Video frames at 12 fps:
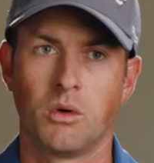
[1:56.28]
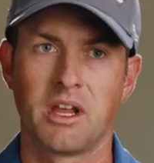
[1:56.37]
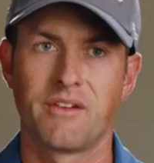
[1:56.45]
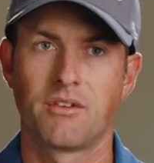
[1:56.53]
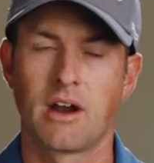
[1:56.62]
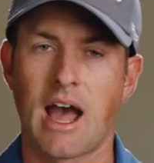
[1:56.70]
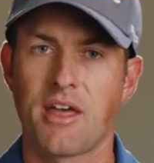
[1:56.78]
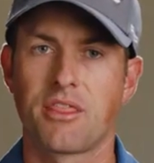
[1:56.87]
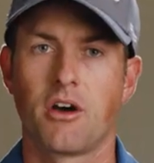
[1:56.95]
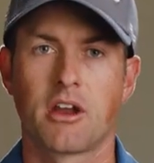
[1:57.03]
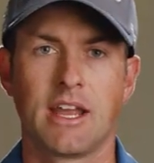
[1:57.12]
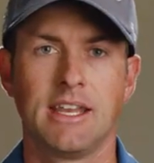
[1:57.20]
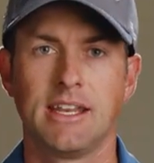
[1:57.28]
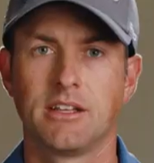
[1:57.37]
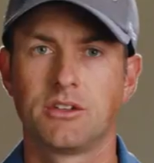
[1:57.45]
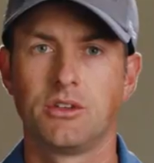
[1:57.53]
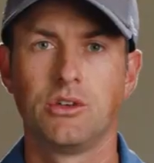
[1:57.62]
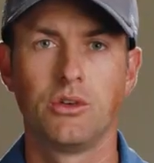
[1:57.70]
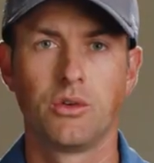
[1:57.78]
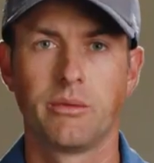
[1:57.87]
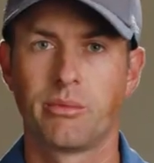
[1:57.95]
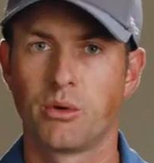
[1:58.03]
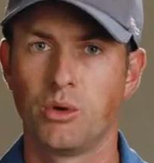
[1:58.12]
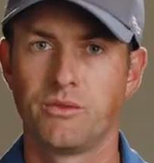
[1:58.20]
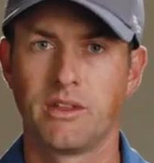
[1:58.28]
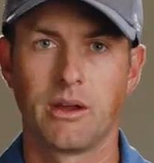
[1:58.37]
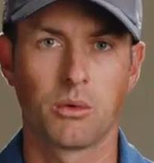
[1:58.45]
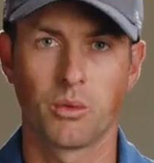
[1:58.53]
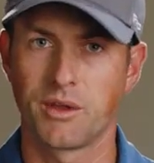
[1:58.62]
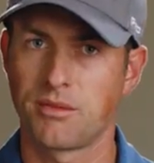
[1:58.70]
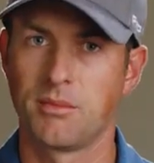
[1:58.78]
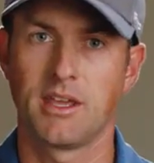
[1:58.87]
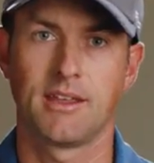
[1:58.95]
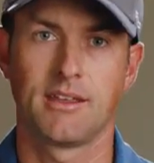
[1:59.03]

whatever I thought I needed to do to improve, they were with me.